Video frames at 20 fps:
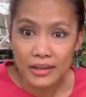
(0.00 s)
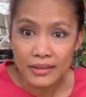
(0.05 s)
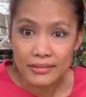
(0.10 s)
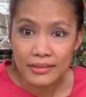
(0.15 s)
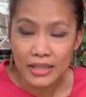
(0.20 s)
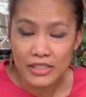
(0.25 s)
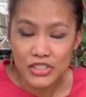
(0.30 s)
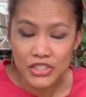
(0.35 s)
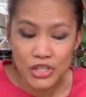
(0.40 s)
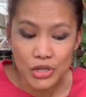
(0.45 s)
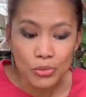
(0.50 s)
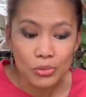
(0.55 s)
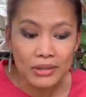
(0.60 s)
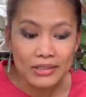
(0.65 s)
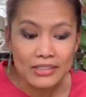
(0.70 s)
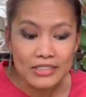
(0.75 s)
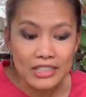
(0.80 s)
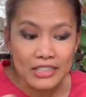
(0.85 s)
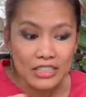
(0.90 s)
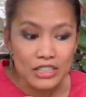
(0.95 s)
that she
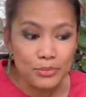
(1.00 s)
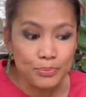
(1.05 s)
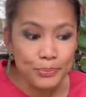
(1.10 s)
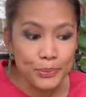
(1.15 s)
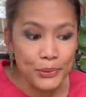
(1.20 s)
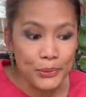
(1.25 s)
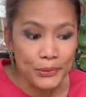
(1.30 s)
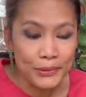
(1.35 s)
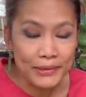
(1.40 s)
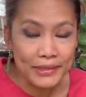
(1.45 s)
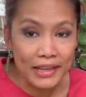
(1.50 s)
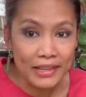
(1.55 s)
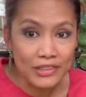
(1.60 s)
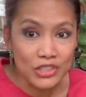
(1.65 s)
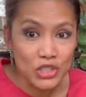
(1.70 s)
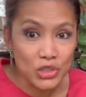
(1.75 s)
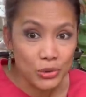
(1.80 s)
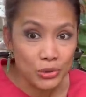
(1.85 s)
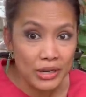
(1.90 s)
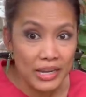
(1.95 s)
will just put the
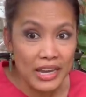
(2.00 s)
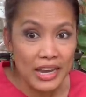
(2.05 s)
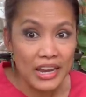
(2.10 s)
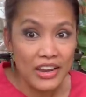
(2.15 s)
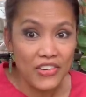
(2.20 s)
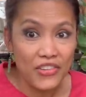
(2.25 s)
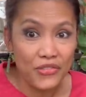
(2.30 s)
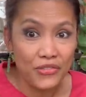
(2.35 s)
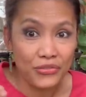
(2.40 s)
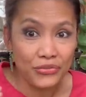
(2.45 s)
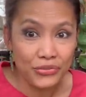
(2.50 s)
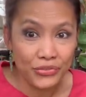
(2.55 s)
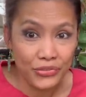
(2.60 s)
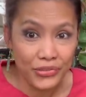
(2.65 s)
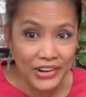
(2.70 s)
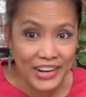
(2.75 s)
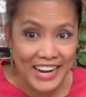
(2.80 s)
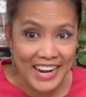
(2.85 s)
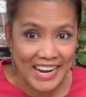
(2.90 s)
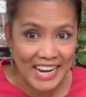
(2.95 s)
tree
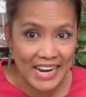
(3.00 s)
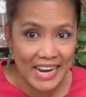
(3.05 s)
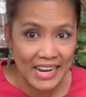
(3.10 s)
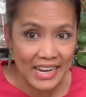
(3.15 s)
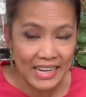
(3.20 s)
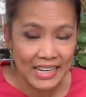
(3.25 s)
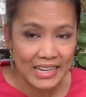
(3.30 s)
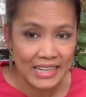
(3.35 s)
free